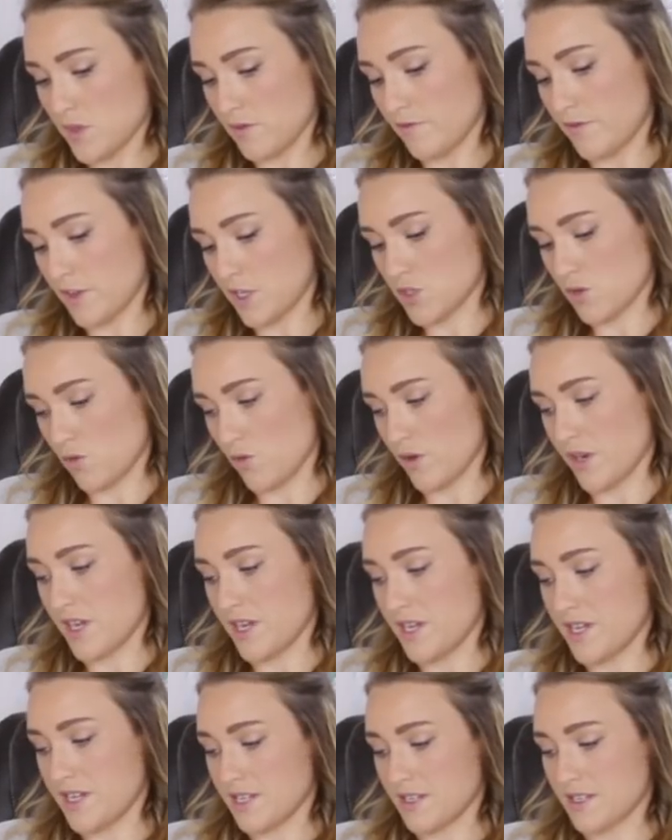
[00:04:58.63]

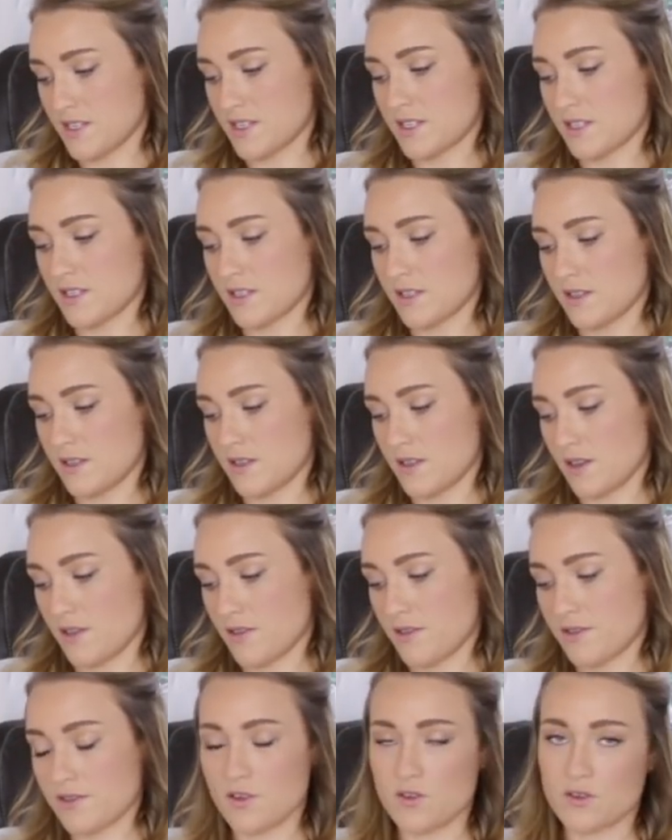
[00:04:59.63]
Victoria is
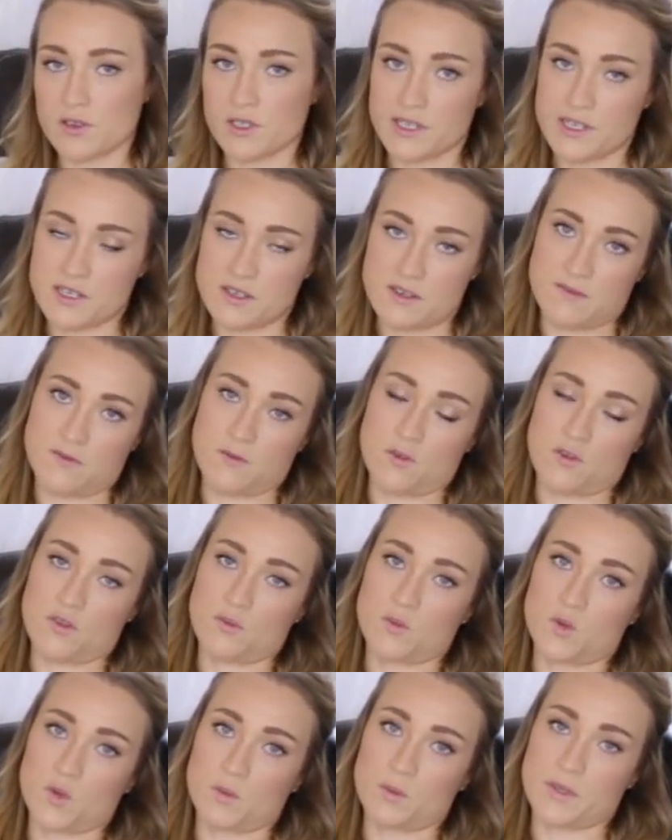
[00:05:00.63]
the third least
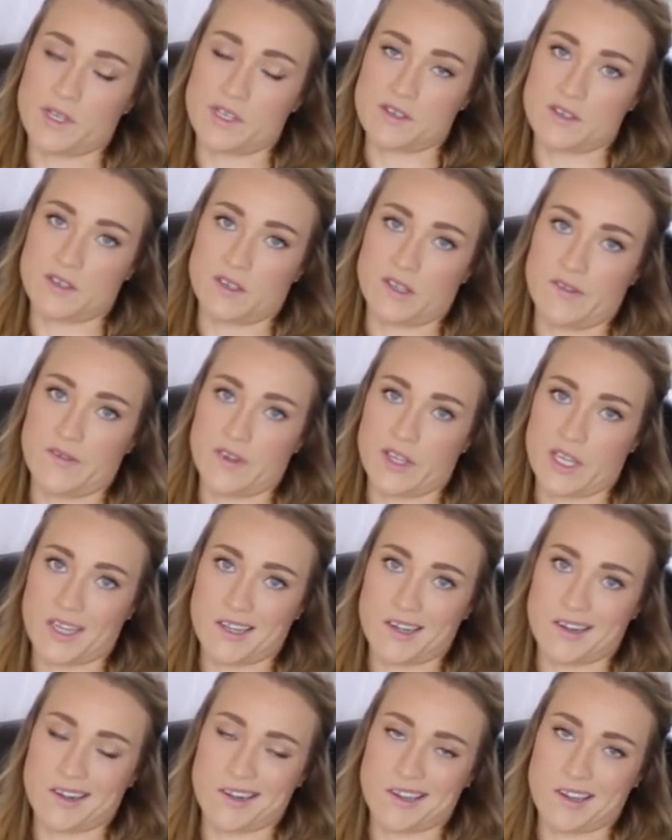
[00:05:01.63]
affordable place to live in
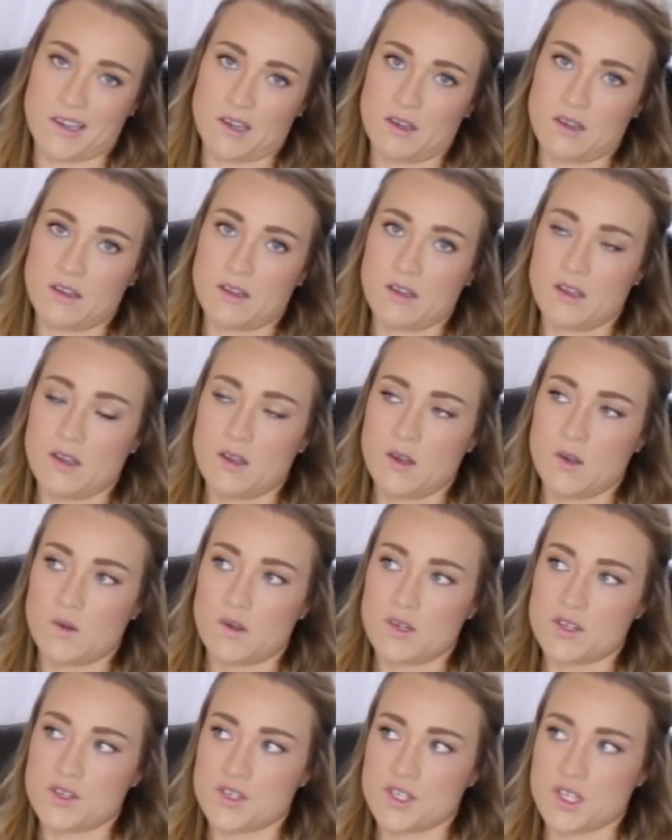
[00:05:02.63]
Canada,
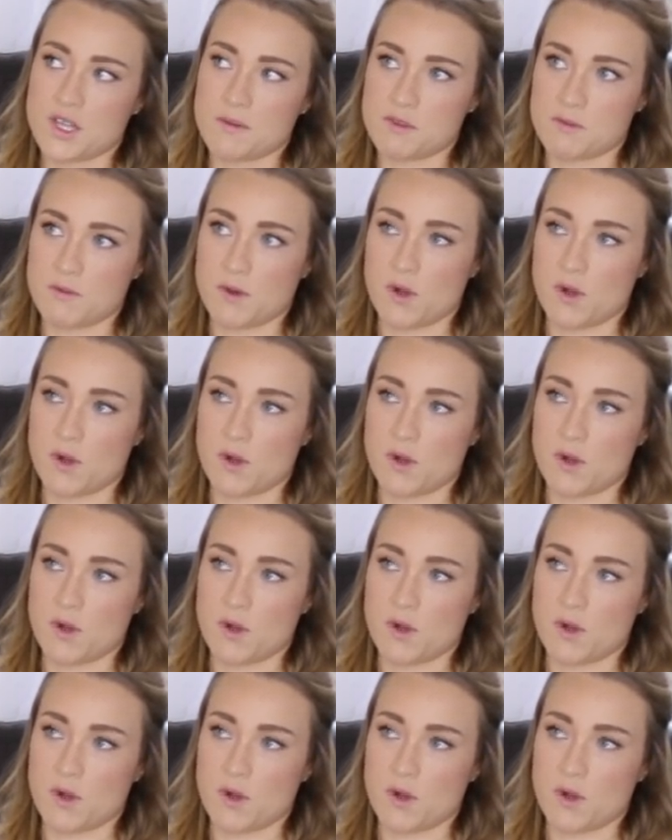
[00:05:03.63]
which seems